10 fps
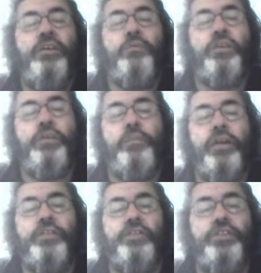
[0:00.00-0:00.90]
when the
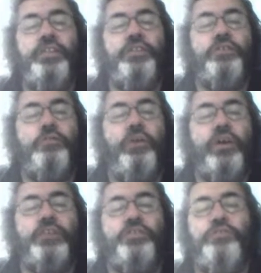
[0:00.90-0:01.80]
Monsignor
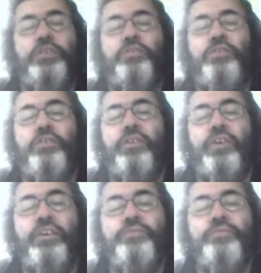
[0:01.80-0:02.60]
walks through the door.